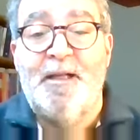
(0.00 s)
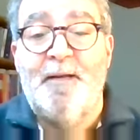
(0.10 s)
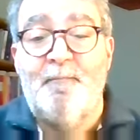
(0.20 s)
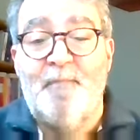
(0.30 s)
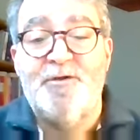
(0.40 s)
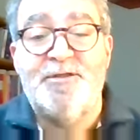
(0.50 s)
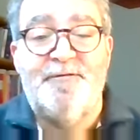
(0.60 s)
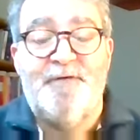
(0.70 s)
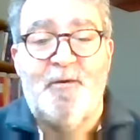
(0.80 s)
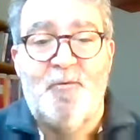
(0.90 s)
Most
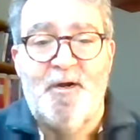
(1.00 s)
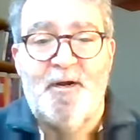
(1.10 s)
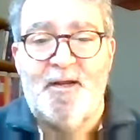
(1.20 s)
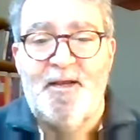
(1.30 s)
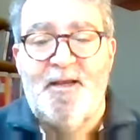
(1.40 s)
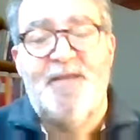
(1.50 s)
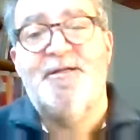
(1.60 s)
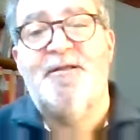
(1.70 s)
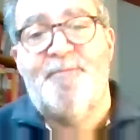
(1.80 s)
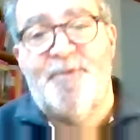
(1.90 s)
of our work is
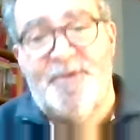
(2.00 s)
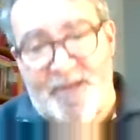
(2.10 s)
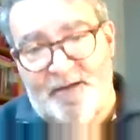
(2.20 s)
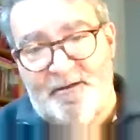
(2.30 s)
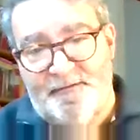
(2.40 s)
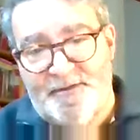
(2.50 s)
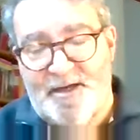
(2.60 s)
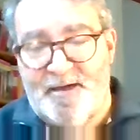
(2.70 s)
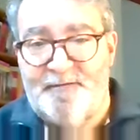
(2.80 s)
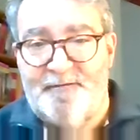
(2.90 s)
in the predictive
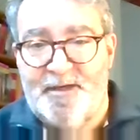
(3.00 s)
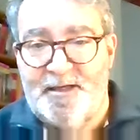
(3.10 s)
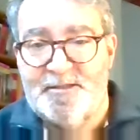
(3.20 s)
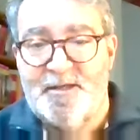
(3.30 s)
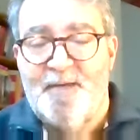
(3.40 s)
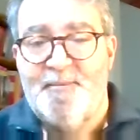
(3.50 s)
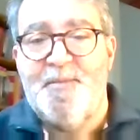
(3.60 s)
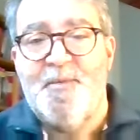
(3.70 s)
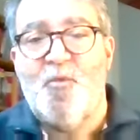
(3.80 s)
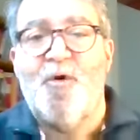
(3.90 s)
side of things.
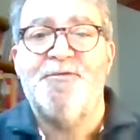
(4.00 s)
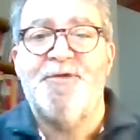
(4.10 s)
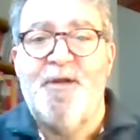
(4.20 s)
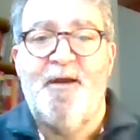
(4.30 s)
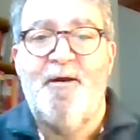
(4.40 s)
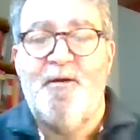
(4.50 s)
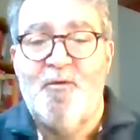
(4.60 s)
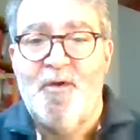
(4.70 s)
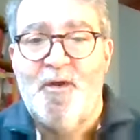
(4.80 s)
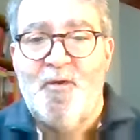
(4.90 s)
People want to
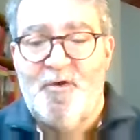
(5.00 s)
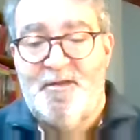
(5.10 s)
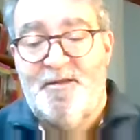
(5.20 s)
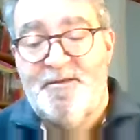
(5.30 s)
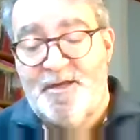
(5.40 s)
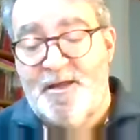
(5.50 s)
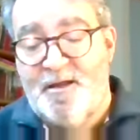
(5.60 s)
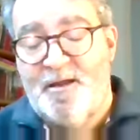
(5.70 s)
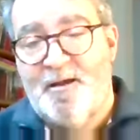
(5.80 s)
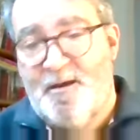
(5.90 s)
know when they're
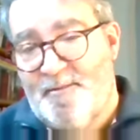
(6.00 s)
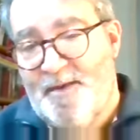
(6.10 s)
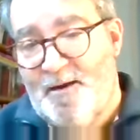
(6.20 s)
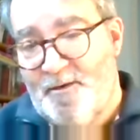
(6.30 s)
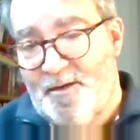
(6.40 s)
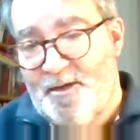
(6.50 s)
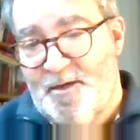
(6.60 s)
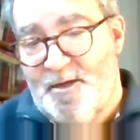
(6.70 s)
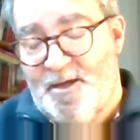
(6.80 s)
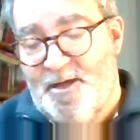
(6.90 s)
thinking about
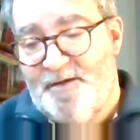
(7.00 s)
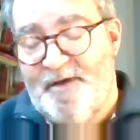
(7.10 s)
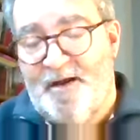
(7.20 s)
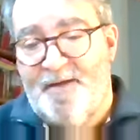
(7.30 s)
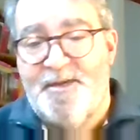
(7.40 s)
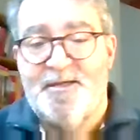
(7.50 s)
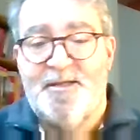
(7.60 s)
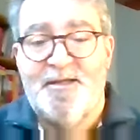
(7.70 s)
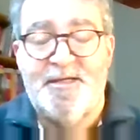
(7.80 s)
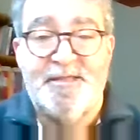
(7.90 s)
development at
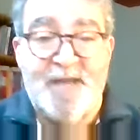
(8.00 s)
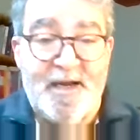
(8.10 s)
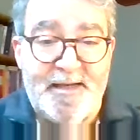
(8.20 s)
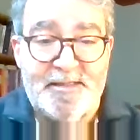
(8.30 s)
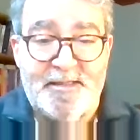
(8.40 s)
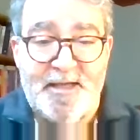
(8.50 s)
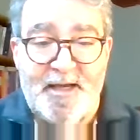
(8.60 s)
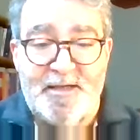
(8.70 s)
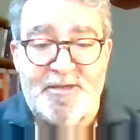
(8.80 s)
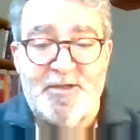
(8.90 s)
the design
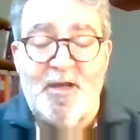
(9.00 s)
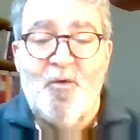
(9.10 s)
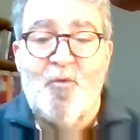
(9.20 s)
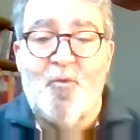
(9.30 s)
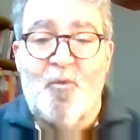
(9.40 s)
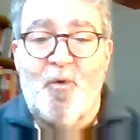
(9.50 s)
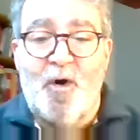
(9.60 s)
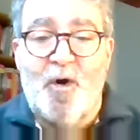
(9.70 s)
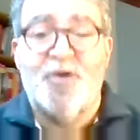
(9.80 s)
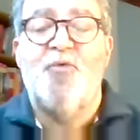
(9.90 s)
stage,
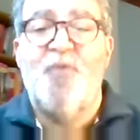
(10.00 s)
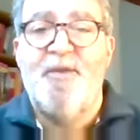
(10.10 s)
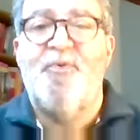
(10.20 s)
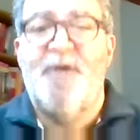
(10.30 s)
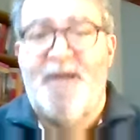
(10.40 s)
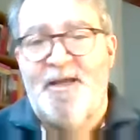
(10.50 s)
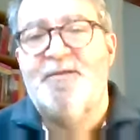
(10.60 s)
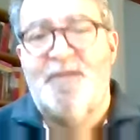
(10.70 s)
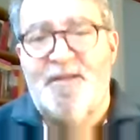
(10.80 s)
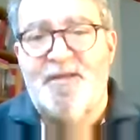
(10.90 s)
what could we put
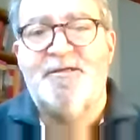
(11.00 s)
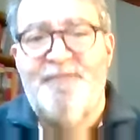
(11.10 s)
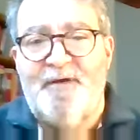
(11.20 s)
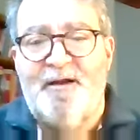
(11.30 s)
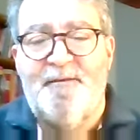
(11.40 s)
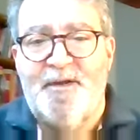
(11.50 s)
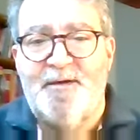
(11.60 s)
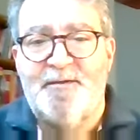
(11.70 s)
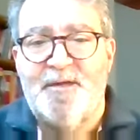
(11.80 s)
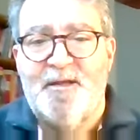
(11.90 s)
into this
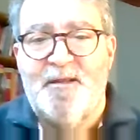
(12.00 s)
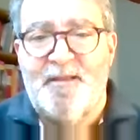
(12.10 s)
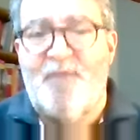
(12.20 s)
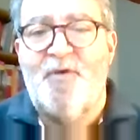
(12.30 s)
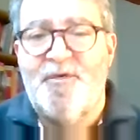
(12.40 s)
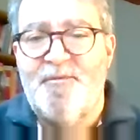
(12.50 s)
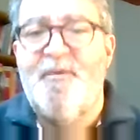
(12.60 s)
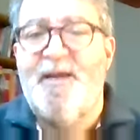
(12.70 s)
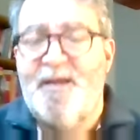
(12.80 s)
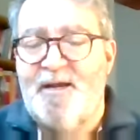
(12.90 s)
development that would
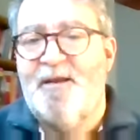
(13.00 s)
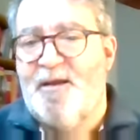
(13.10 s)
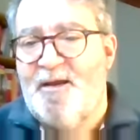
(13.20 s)
make